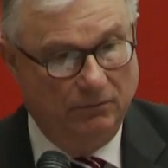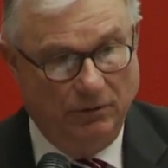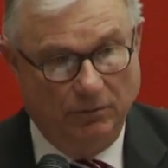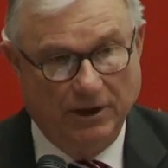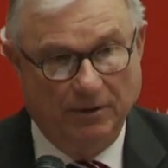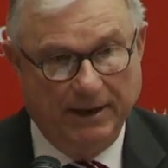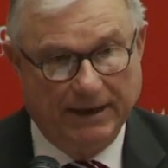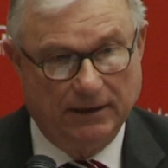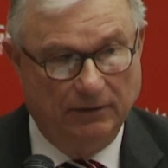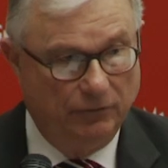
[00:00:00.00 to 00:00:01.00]
We will go
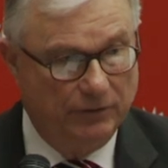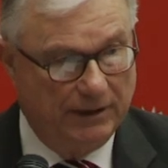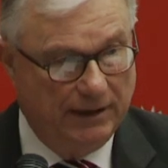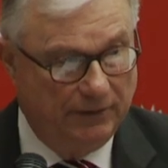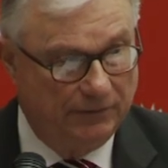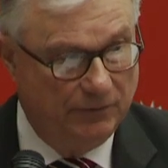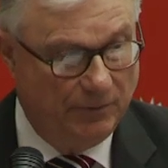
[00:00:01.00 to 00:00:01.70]
back and look again at the